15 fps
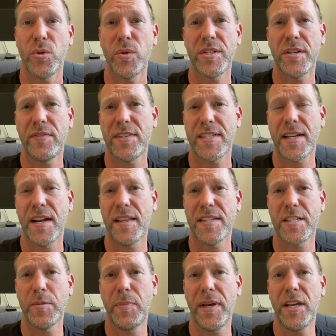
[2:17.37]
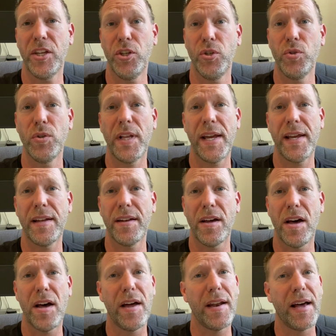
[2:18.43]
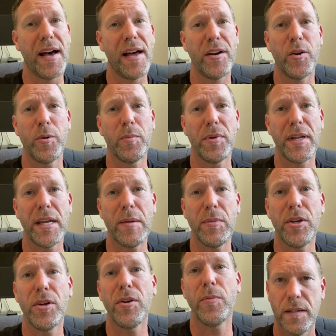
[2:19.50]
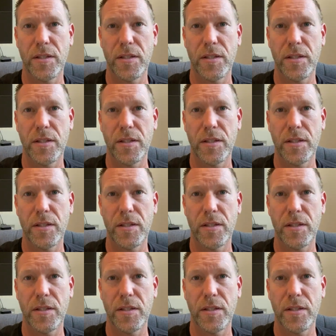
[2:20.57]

whichever side of this debate you land on, I don't blame you.